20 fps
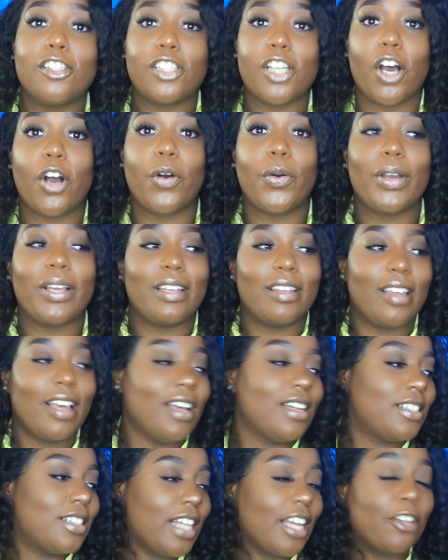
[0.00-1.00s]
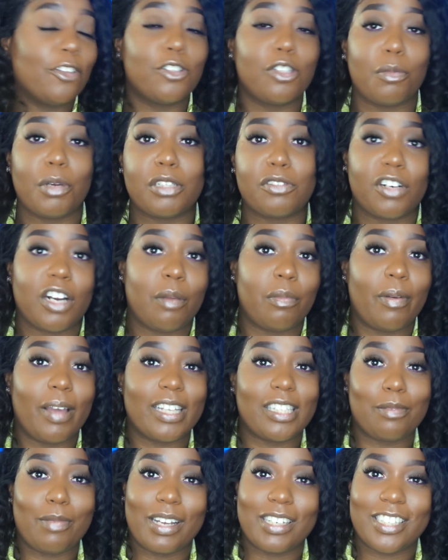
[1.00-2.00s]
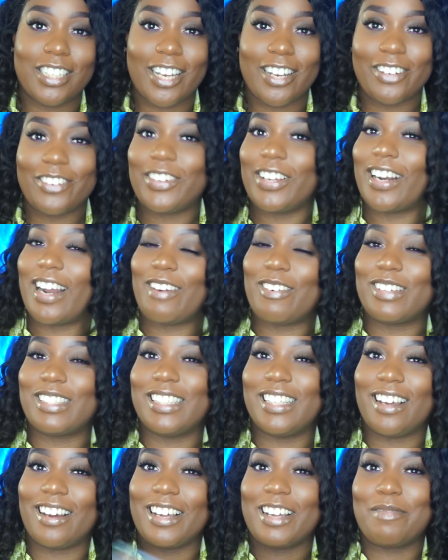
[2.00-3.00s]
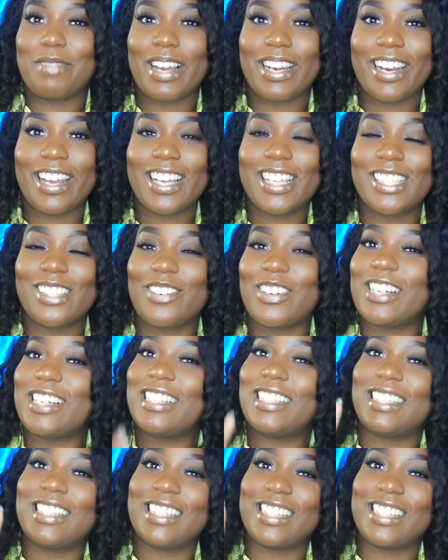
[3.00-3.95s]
So yes, thank you so much for coming back to my channel, and I will see y'all in my next one.